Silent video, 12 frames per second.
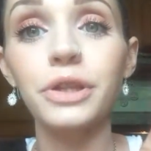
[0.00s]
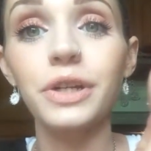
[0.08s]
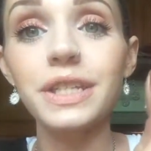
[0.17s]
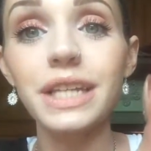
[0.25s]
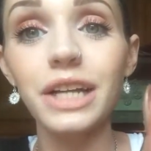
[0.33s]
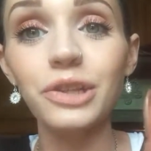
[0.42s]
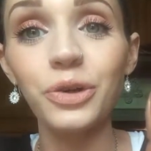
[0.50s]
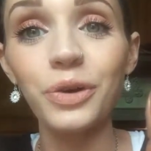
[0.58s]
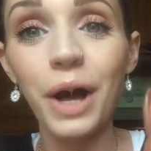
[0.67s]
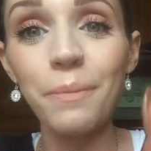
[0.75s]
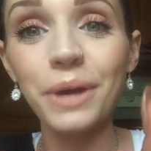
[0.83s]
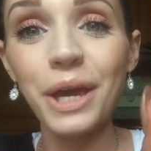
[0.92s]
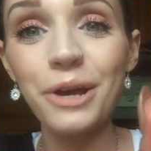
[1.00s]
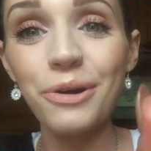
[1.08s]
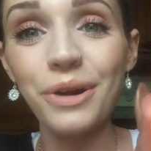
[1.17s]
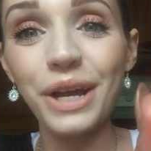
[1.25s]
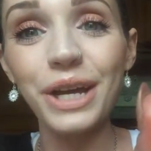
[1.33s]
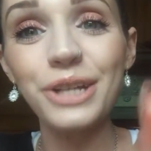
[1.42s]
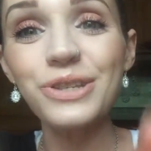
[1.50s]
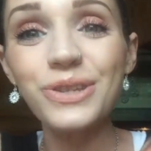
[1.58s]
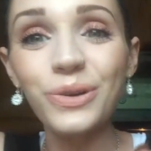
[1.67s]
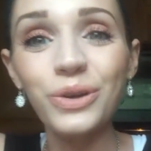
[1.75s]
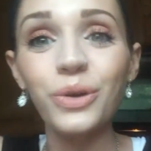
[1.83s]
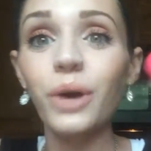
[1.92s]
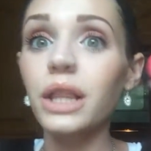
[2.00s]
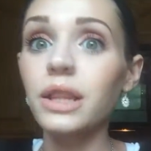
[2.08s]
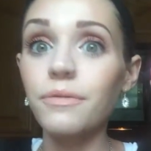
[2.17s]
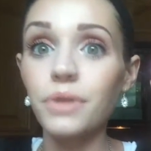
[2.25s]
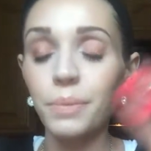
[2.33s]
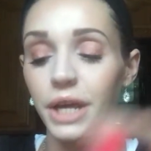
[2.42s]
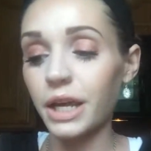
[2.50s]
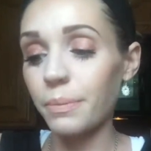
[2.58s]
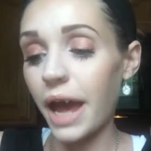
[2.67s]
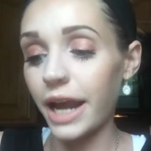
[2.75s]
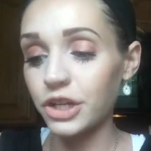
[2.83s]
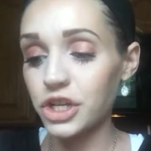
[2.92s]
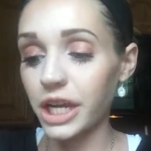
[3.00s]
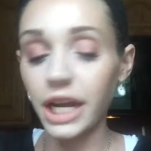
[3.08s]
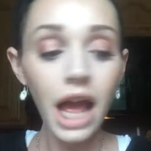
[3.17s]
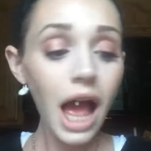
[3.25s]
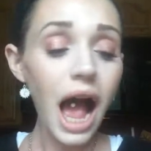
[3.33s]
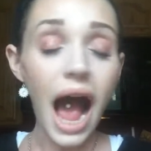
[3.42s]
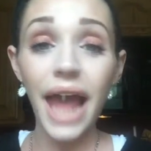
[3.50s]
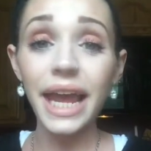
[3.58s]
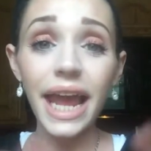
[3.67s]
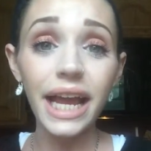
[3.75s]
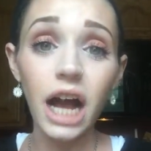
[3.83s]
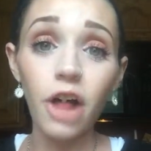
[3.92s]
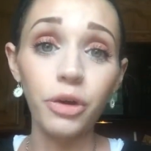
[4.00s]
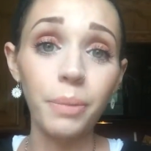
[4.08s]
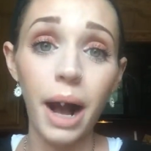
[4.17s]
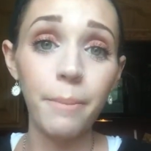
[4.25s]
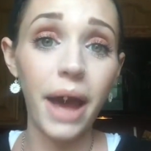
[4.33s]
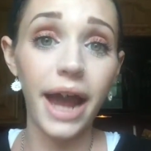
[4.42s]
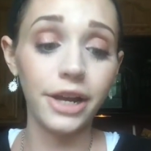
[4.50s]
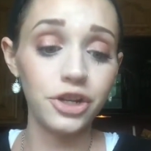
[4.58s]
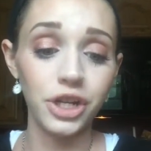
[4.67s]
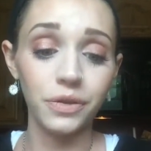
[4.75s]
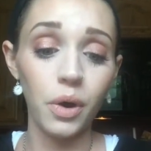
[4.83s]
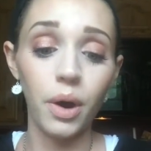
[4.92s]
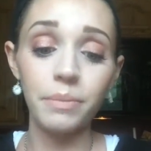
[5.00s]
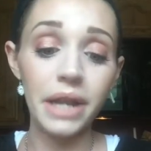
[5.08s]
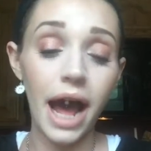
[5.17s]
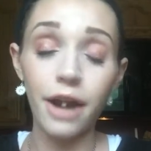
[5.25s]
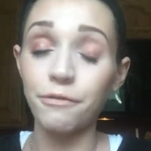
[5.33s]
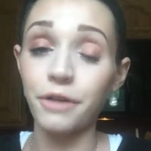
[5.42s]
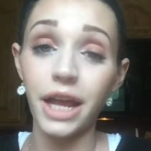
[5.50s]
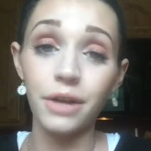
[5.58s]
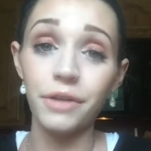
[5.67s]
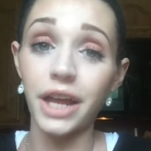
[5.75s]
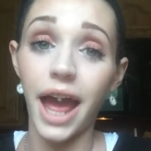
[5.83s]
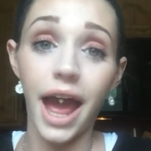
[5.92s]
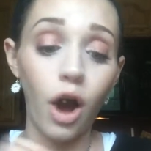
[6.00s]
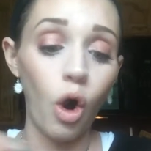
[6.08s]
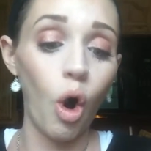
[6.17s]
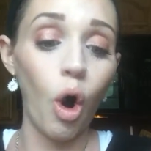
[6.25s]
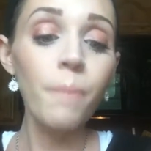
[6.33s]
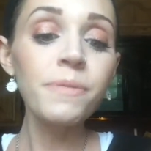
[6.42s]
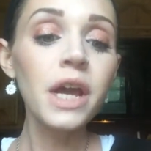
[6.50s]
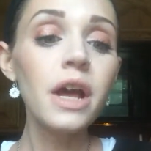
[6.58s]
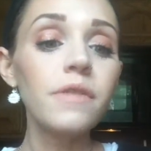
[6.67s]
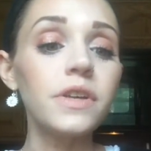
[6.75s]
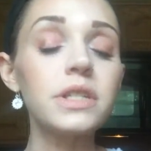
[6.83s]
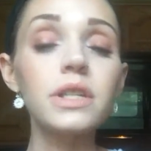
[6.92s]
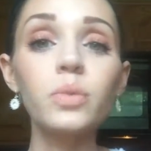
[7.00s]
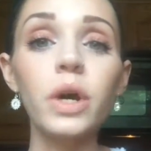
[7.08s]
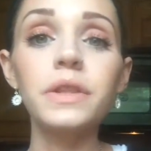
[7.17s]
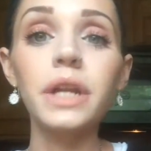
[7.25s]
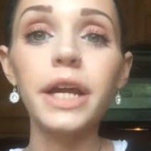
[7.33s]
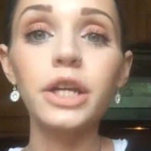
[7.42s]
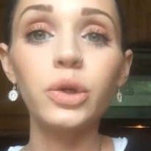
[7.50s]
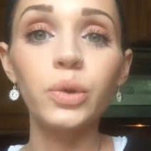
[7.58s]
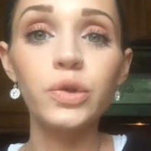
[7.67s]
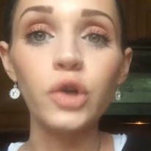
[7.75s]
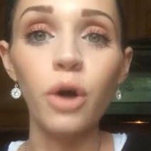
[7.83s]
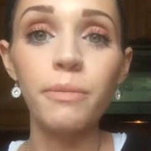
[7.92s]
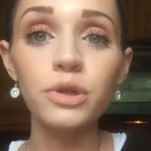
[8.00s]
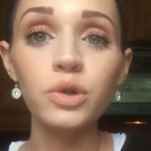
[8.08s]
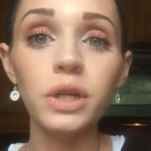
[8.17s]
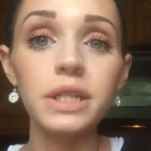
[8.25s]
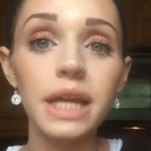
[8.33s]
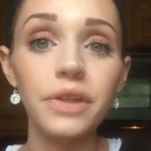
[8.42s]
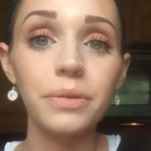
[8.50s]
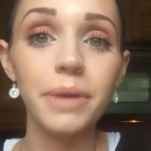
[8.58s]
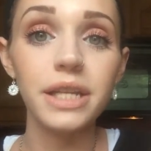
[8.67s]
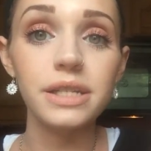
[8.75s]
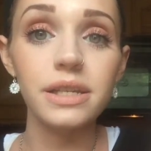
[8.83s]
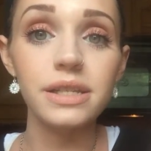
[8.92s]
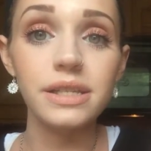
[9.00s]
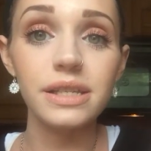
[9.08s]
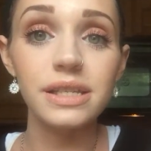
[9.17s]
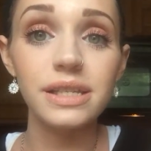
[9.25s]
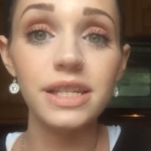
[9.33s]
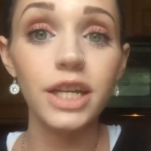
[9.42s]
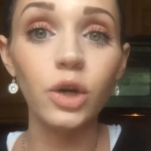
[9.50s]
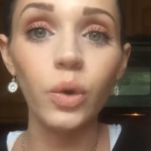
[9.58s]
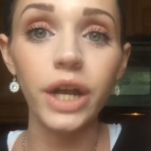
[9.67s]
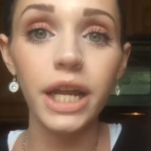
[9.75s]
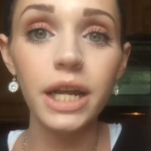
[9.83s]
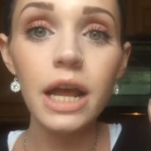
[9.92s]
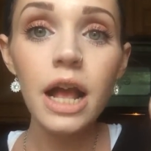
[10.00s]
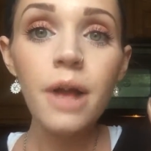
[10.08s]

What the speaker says: and look, it's got a little cupcake on it. It's so cute. I love the pink packaging. I hate ColourPop packaging, though. I'm not a fan of it at all. This is one that I use almost on a daily basis. This is Sequin,